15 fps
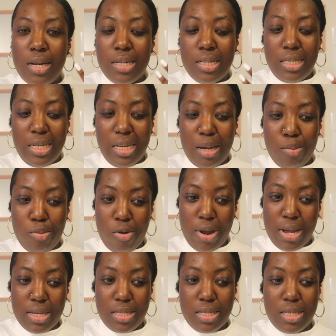
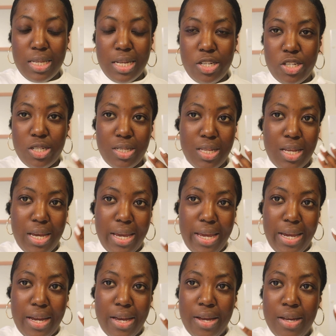decompress, and just
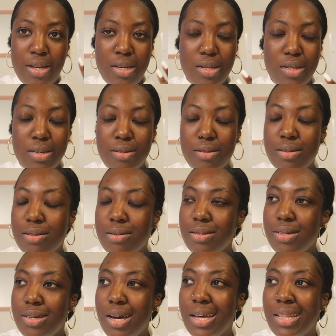like
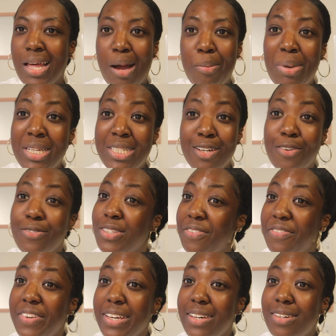allow myself to
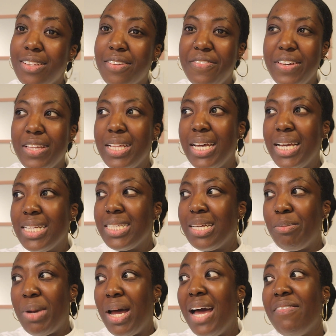feel the feelings
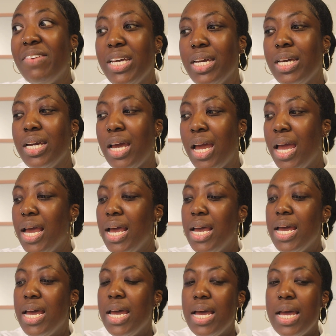I'm having,
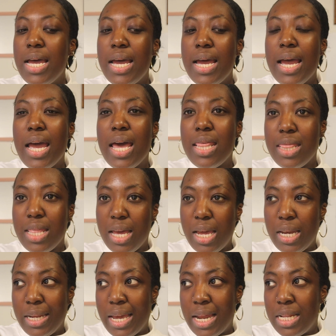and
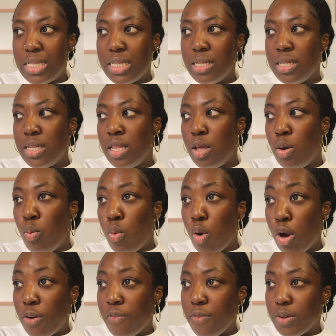then get into the
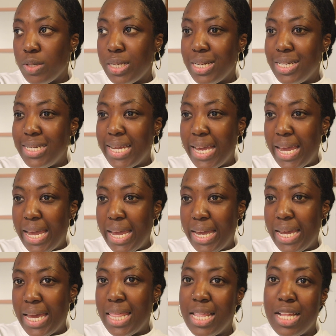work for
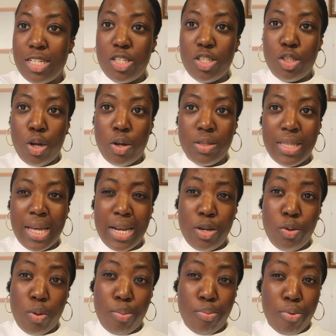today, and then start that
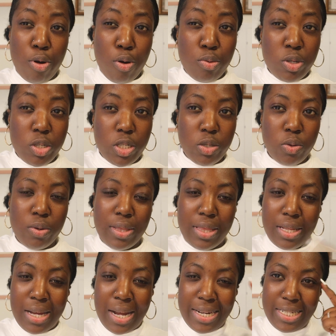new approach or
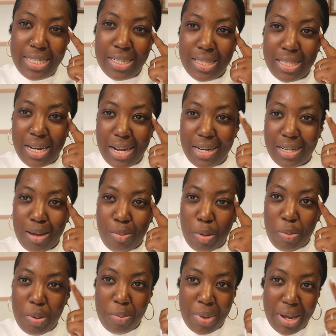the idea that I had come
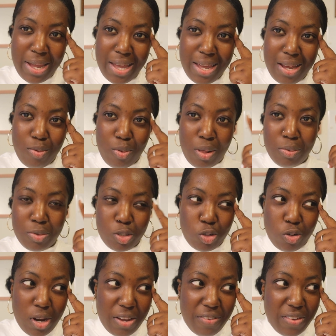up in my head while I was
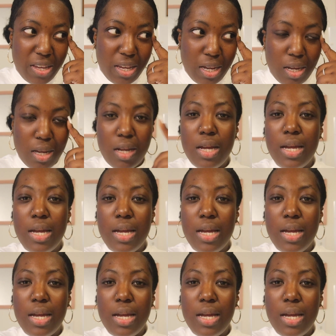driving,